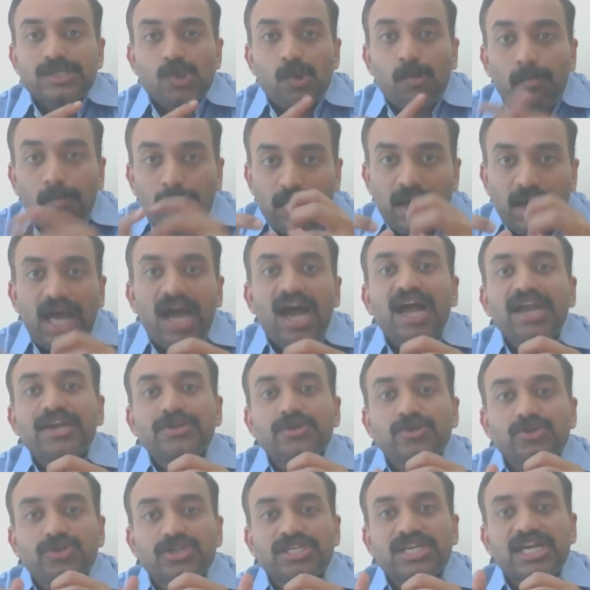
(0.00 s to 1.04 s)
So
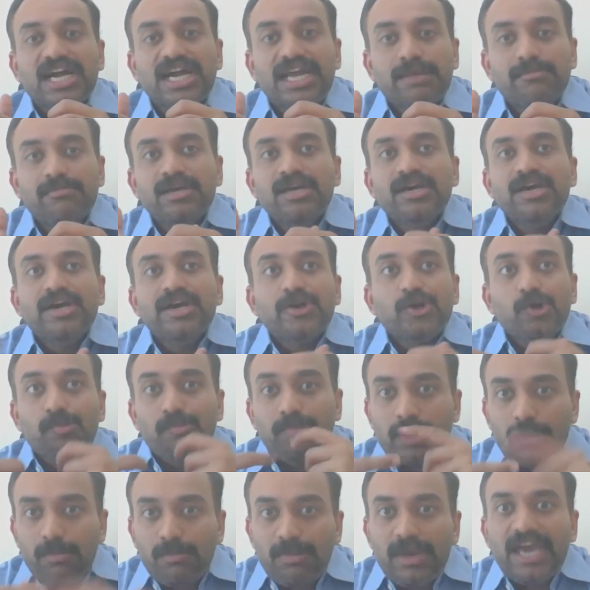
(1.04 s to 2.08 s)
plan your time to
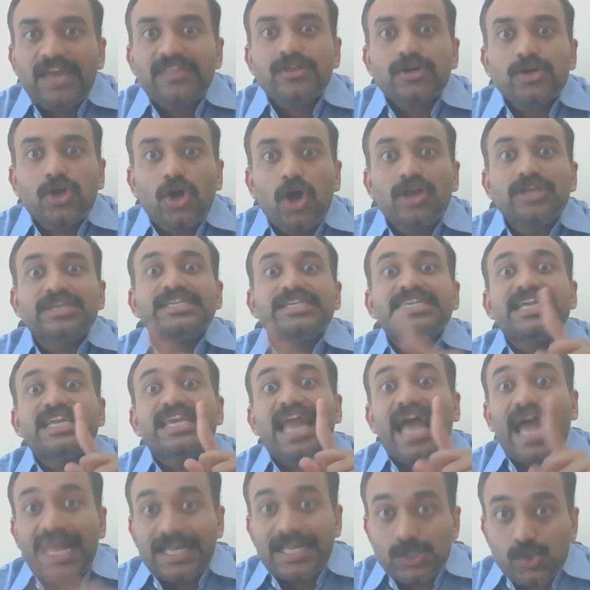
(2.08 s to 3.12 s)
prepare the
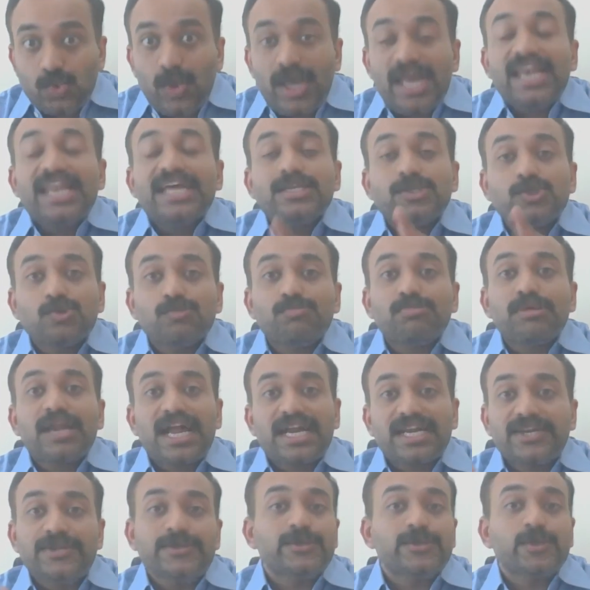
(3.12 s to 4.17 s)
content as well as to
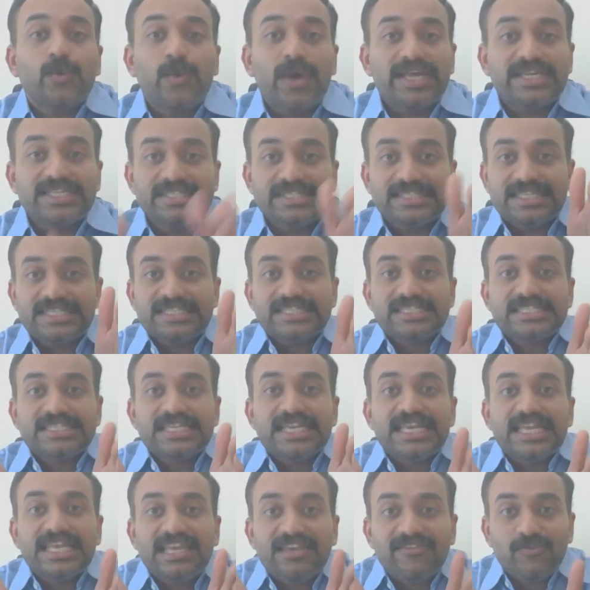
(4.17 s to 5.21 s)
practice questions, and
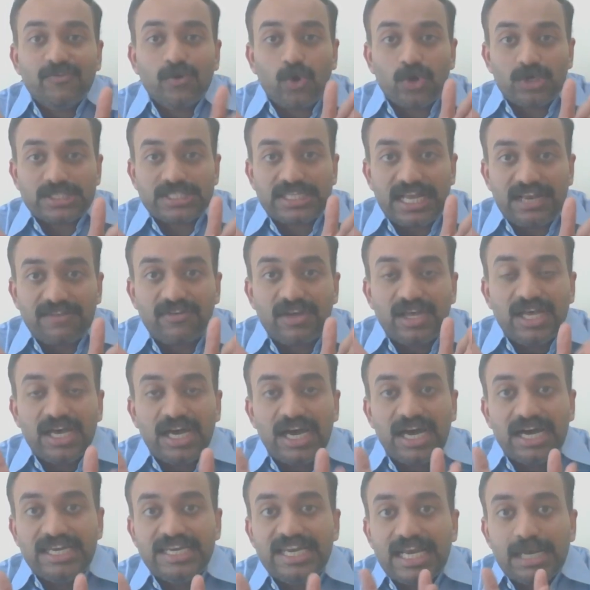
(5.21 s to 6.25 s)
still give yourself
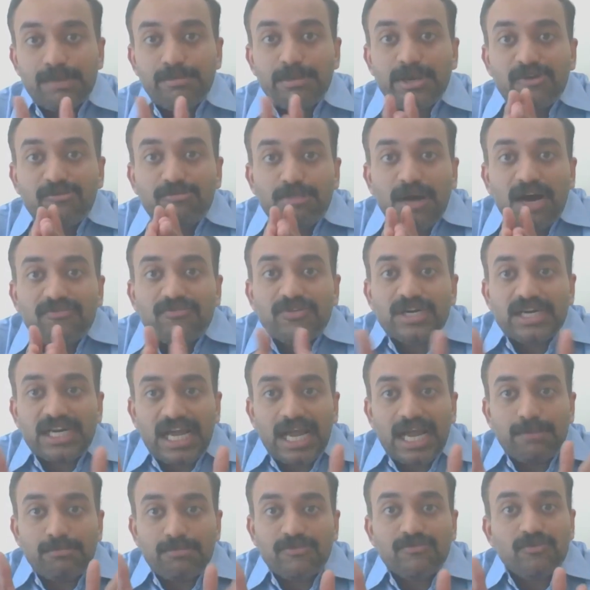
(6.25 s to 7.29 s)
a little bit of buffer
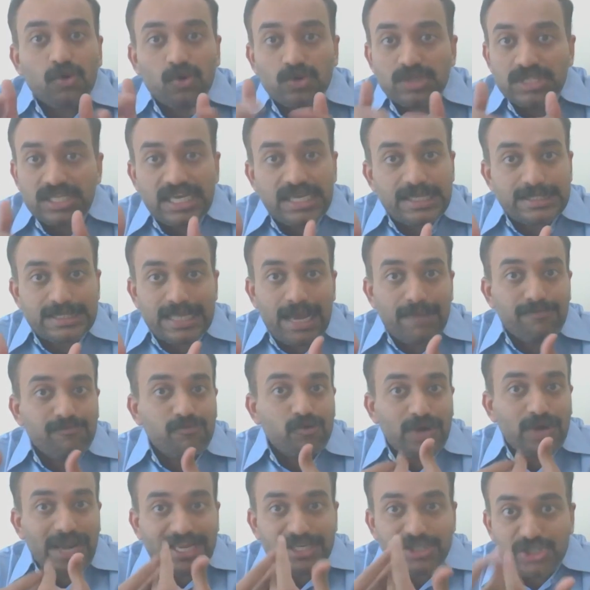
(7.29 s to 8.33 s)
time before the exam
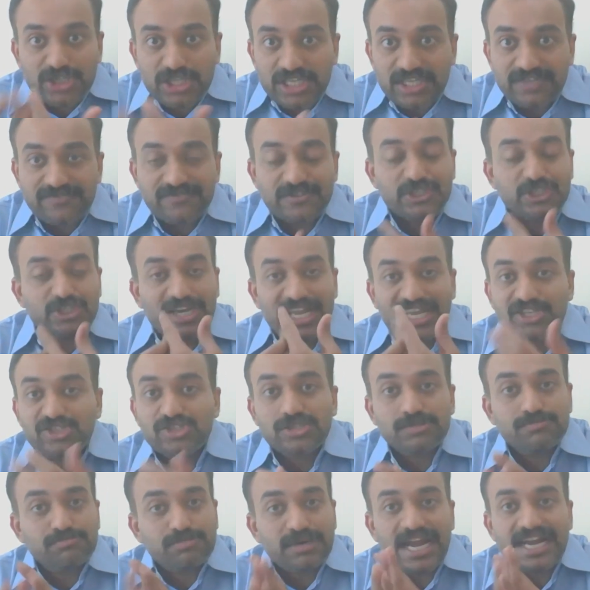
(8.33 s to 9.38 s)
for extra revision,
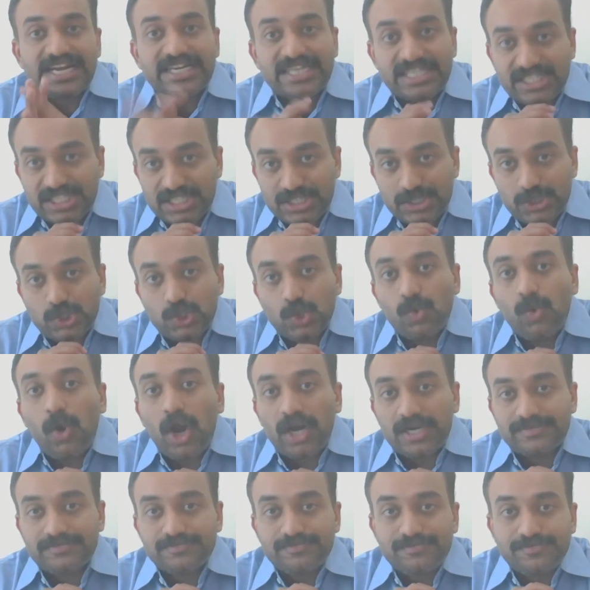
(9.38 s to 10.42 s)
extra practice, and so
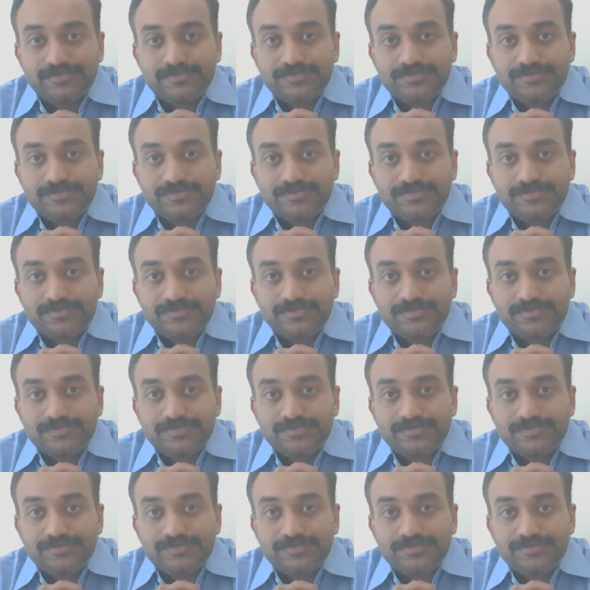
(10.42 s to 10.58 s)
on,